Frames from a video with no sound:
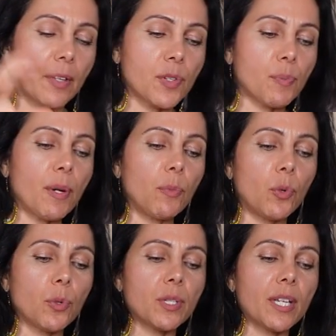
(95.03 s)
spring
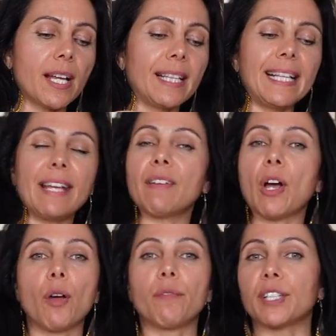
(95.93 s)
water, leave it
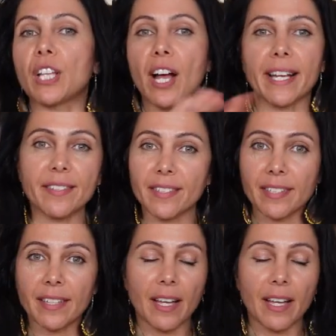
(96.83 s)
overnight,